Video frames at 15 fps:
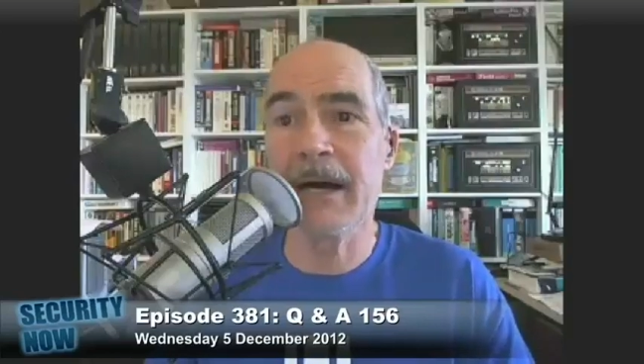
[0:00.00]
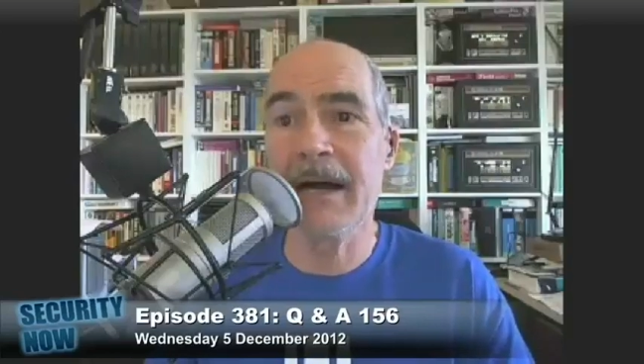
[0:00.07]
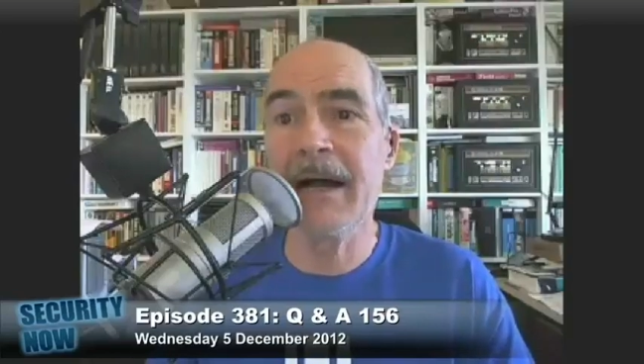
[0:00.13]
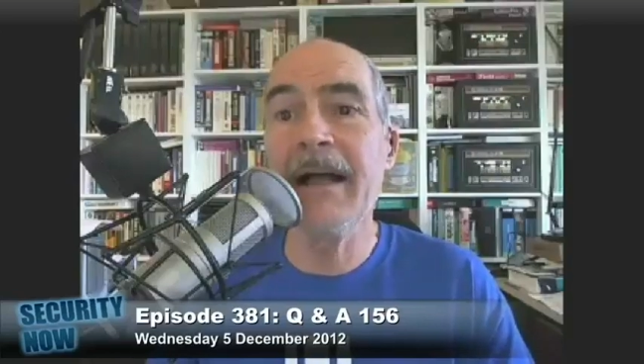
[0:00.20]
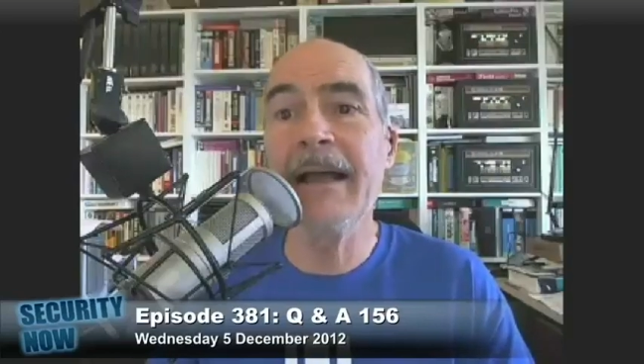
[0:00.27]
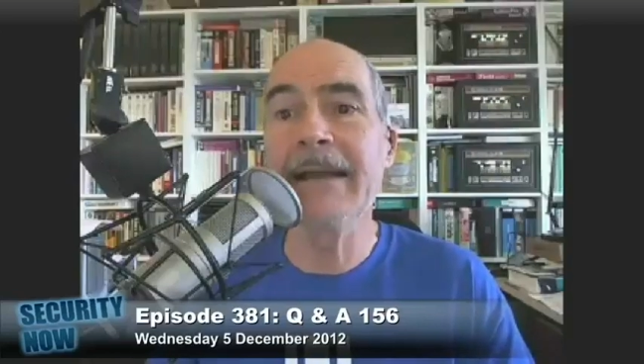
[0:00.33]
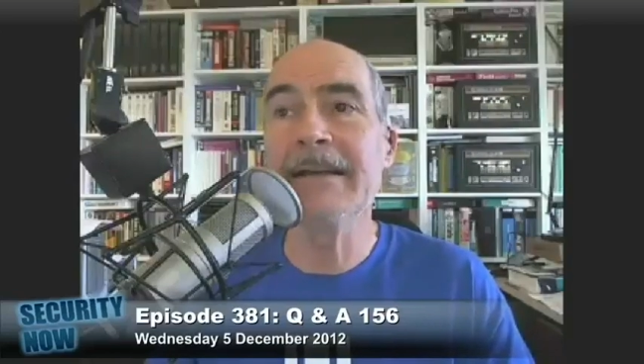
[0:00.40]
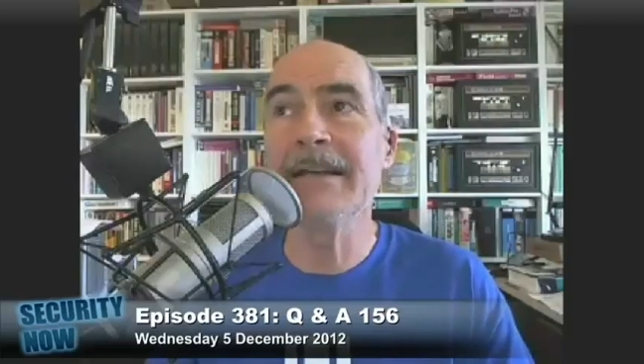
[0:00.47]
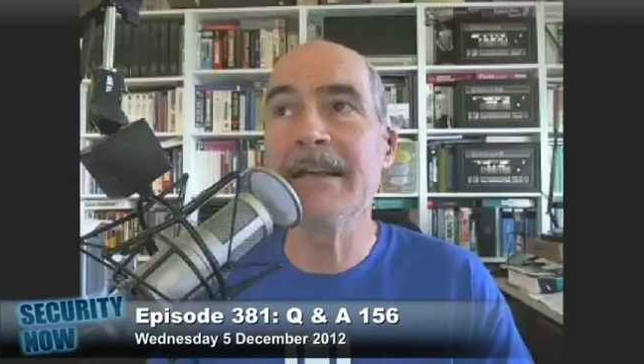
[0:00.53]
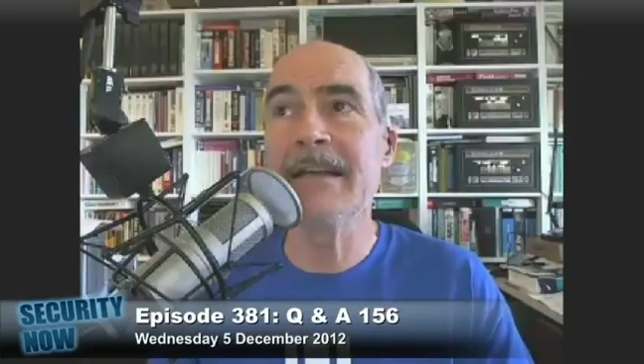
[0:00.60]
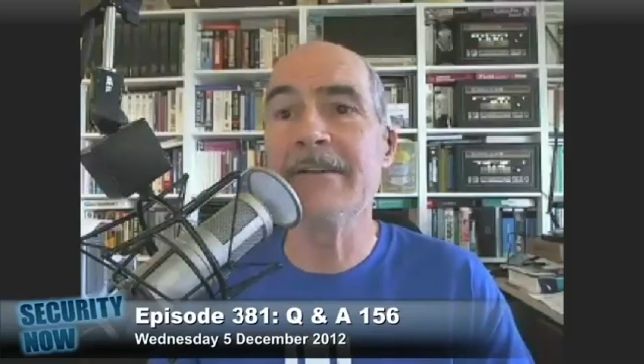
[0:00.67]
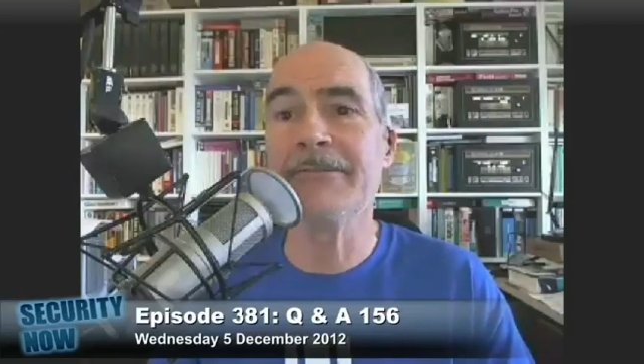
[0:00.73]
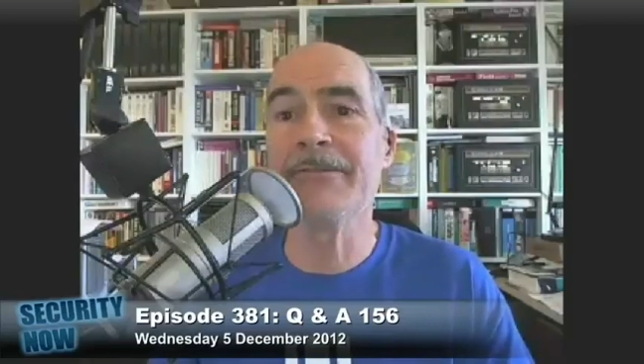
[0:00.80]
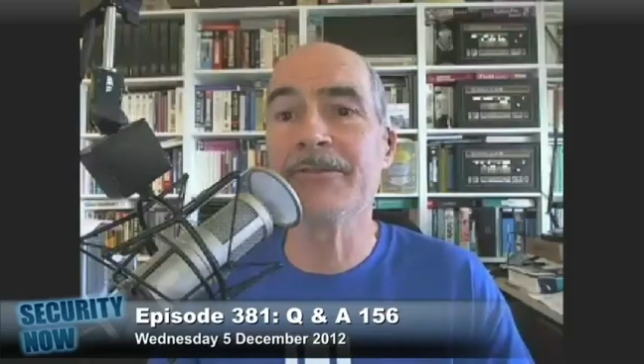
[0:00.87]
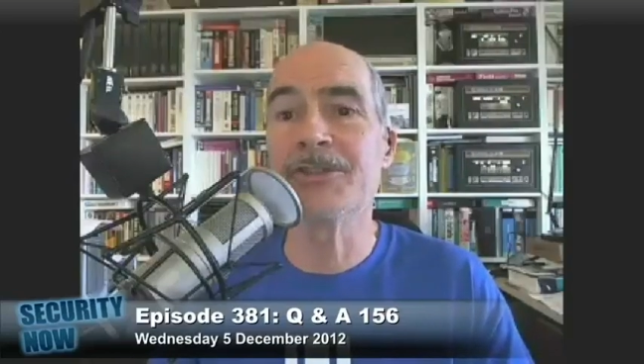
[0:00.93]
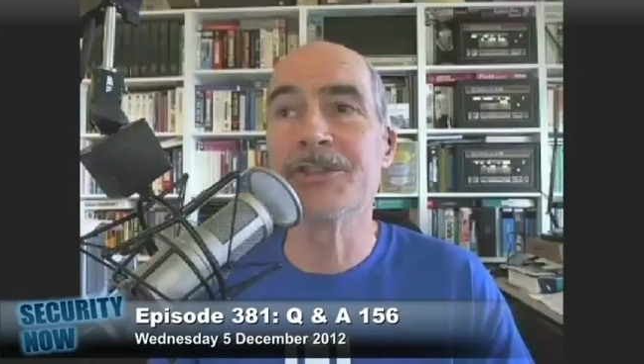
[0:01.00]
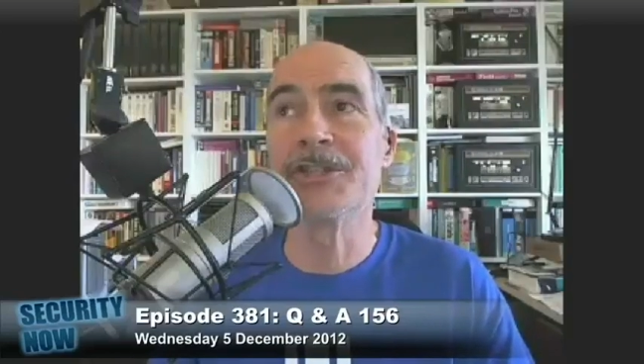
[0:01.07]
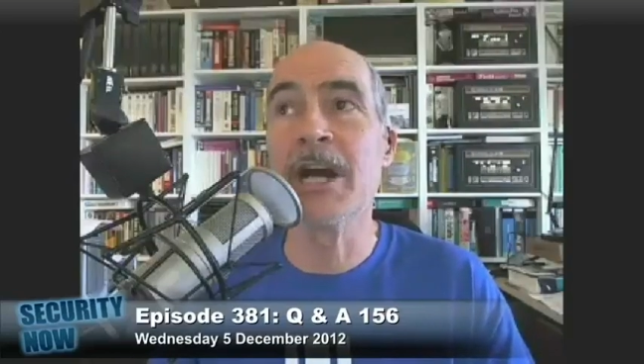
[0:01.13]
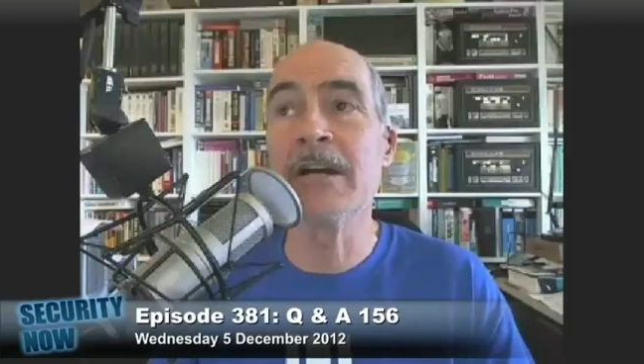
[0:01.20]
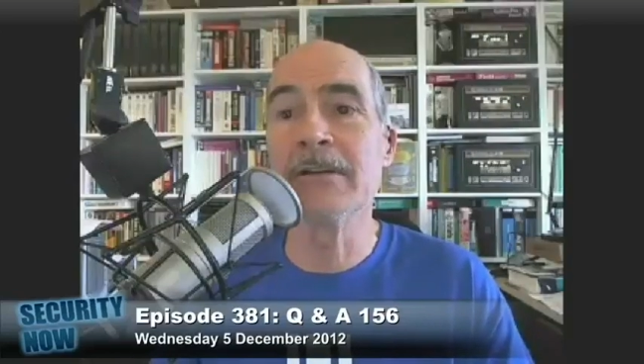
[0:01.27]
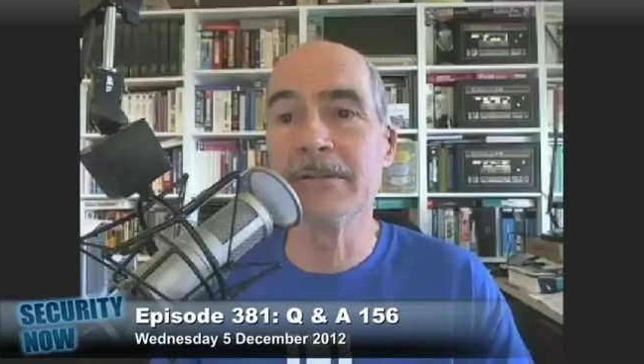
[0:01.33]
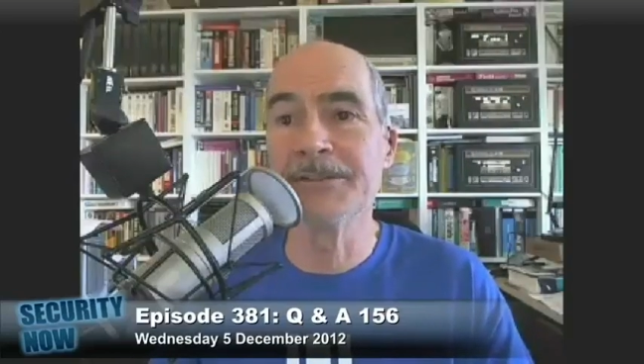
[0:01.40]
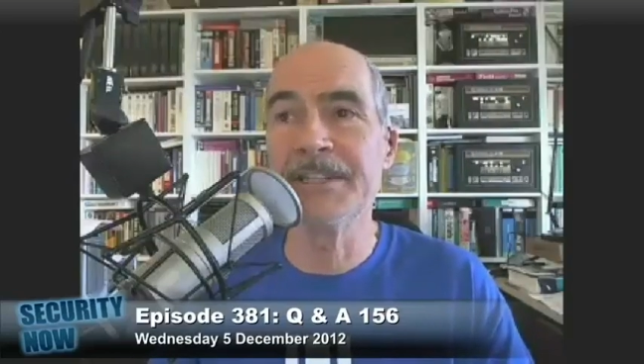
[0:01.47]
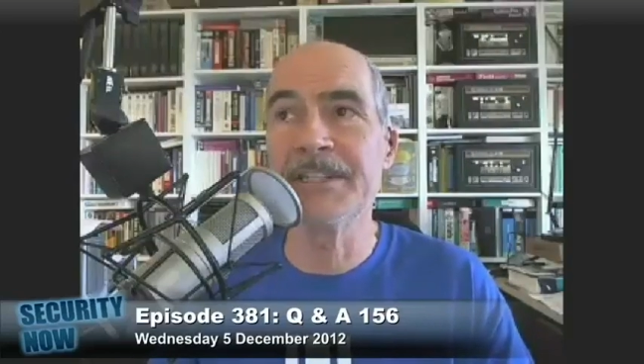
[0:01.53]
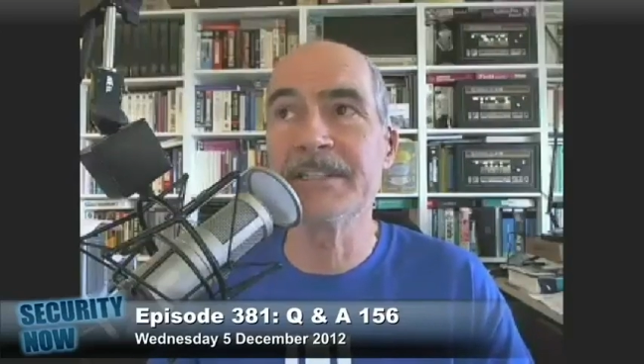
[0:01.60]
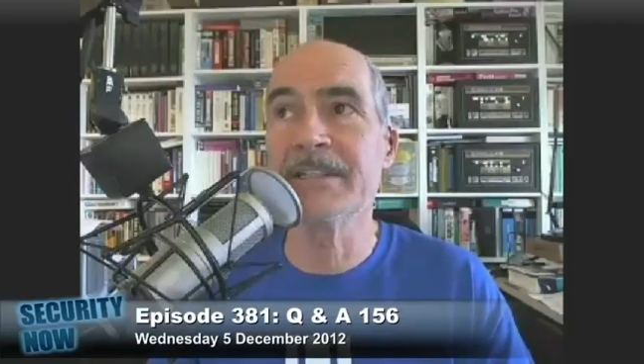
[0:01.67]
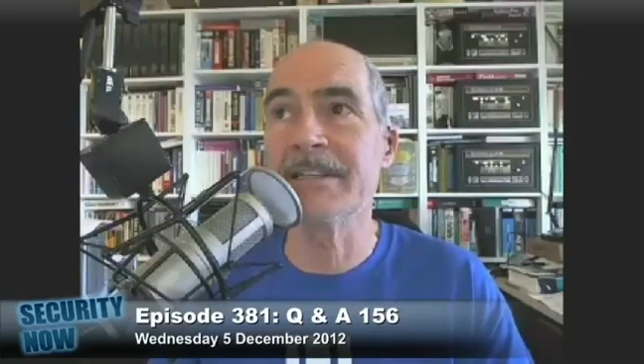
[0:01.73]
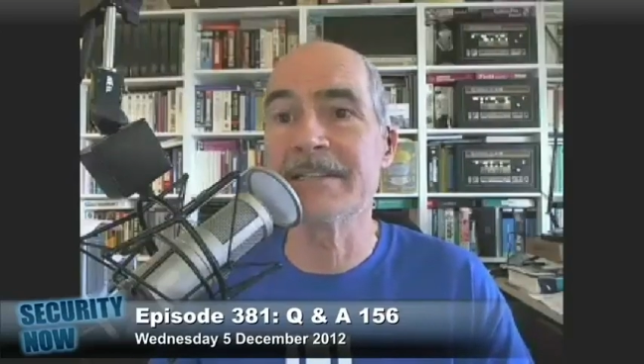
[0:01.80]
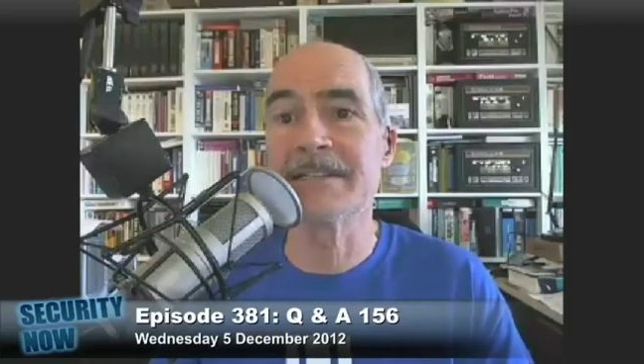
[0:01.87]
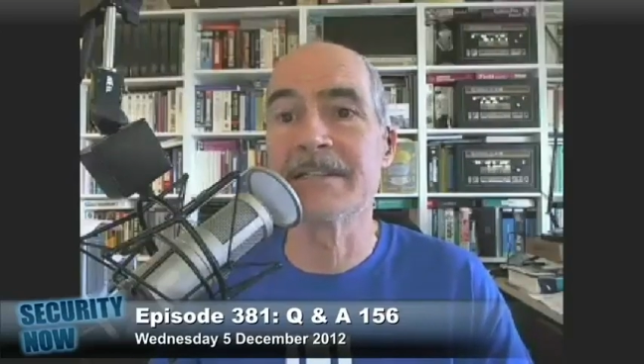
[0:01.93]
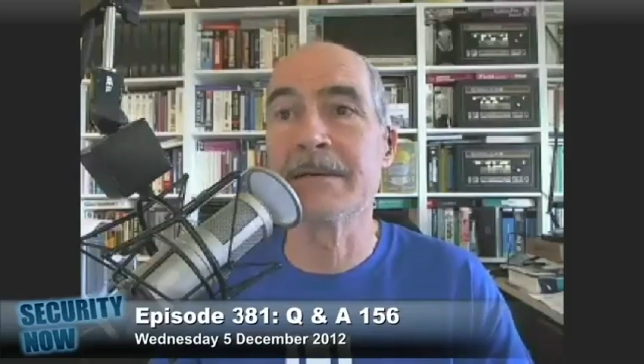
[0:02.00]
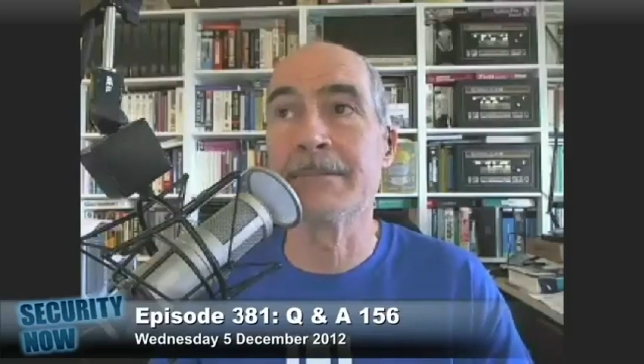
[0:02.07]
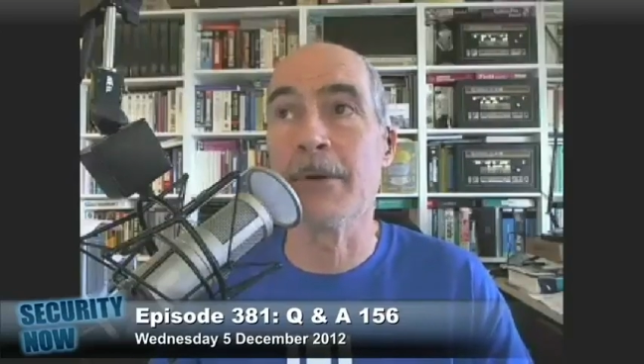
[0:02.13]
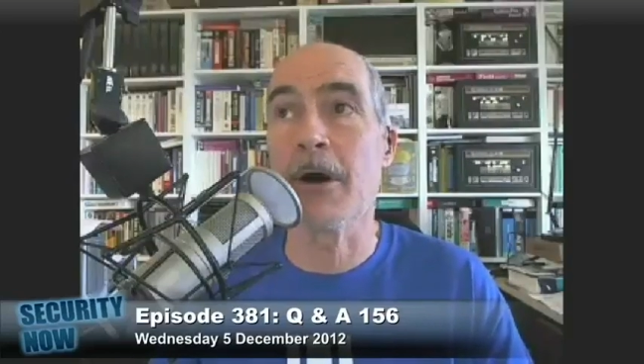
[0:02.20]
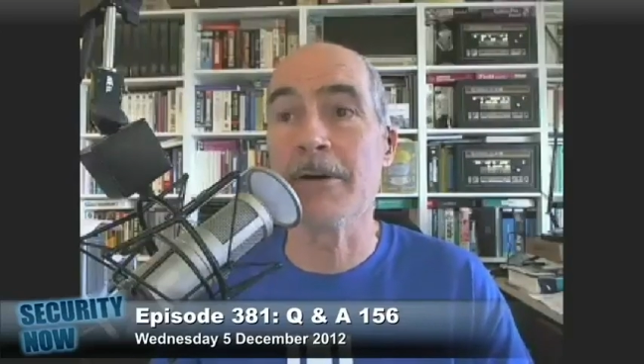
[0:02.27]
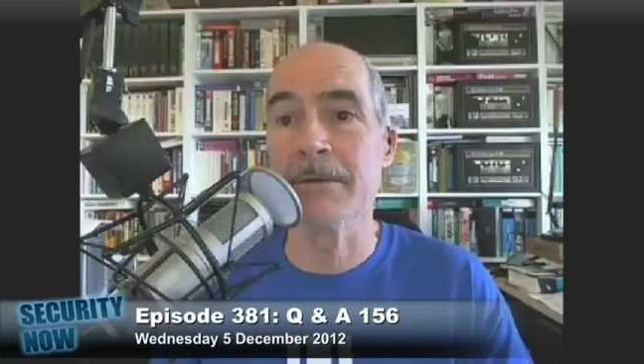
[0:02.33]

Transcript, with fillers: behind if Jungle Disk is them